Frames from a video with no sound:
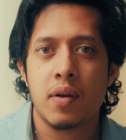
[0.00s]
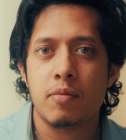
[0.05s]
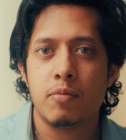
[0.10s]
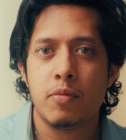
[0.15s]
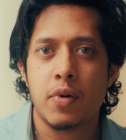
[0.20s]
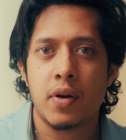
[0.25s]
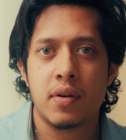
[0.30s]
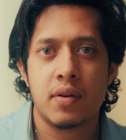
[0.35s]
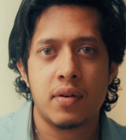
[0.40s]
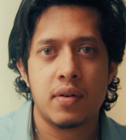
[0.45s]

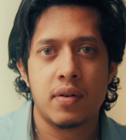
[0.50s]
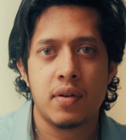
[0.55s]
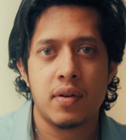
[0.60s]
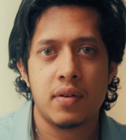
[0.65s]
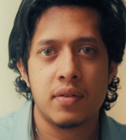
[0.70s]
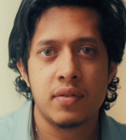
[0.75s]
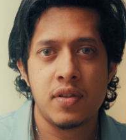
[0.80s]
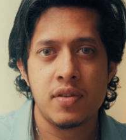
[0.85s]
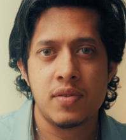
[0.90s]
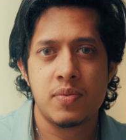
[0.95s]
But
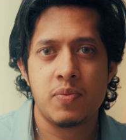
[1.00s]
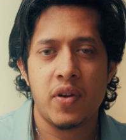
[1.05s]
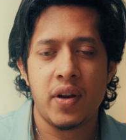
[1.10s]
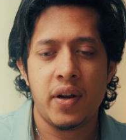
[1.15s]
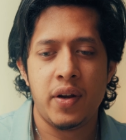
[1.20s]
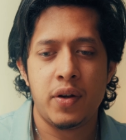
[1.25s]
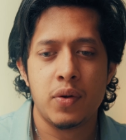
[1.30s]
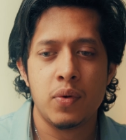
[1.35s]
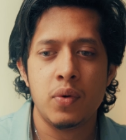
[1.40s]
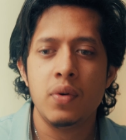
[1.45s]
this
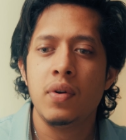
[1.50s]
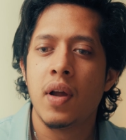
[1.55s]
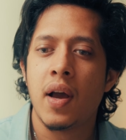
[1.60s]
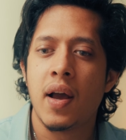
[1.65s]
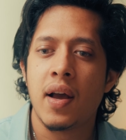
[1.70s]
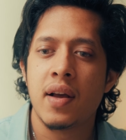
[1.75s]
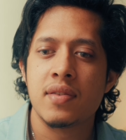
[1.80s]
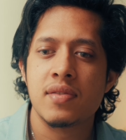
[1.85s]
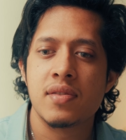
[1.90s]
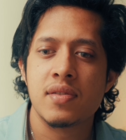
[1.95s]
very tool
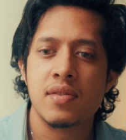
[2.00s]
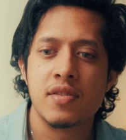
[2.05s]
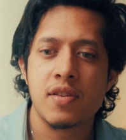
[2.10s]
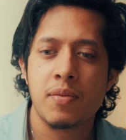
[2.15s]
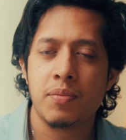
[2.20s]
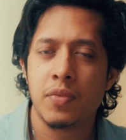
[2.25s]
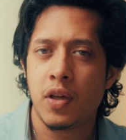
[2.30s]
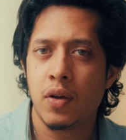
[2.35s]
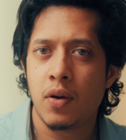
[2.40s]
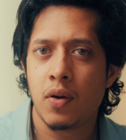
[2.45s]
has
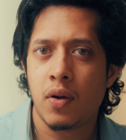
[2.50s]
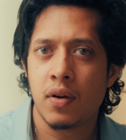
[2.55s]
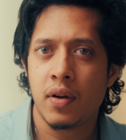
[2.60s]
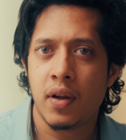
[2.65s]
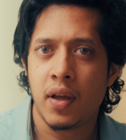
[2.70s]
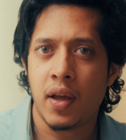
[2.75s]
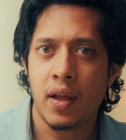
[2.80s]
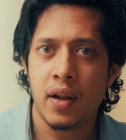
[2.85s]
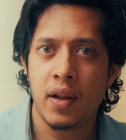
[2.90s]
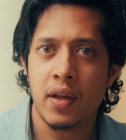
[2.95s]
something called
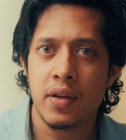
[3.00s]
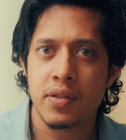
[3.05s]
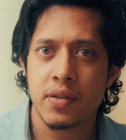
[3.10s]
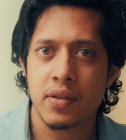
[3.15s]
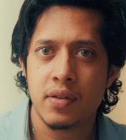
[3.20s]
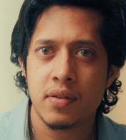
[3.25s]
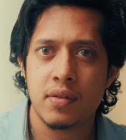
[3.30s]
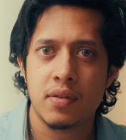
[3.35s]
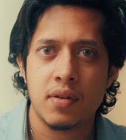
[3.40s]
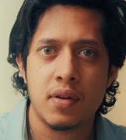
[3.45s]

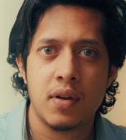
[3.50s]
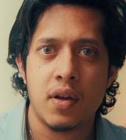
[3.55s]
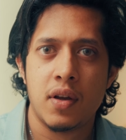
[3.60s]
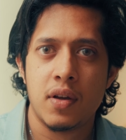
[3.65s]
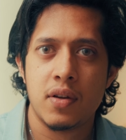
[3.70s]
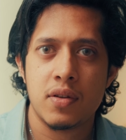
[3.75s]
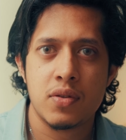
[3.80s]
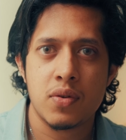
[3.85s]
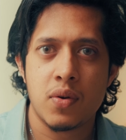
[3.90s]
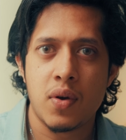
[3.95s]
halation.
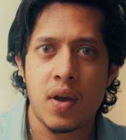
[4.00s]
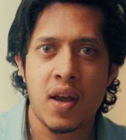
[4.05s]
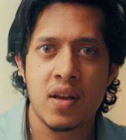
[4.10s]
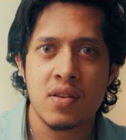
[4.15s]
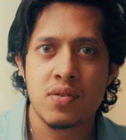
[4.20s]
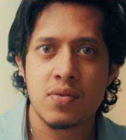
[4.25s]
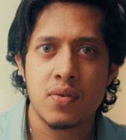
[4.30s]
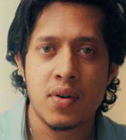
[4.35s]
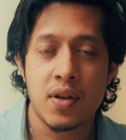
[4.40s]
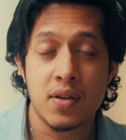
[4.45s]
So as
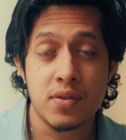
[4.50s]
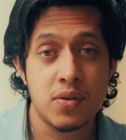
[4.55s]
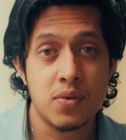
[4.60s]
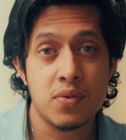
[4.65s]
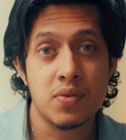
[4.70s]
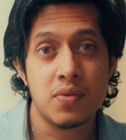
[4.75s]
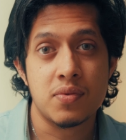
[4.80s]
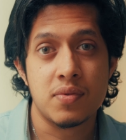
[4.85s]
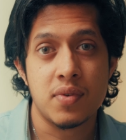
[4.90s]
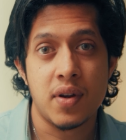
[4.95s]
soon as
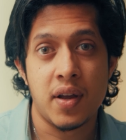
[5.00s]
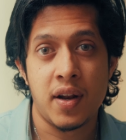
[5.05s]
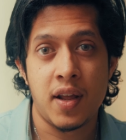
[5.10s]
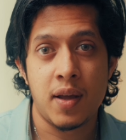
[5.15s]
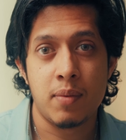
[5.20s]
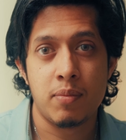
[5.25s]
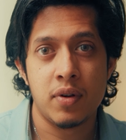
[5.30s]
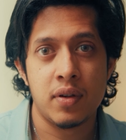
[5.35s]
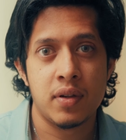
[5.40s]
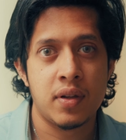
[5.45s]
you
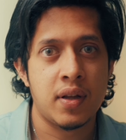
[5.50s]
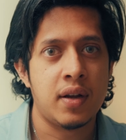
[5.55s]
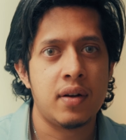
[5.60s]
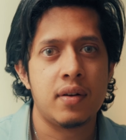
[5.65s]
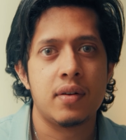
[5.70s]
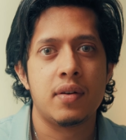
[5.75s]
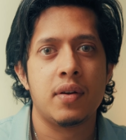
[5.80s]
enable that,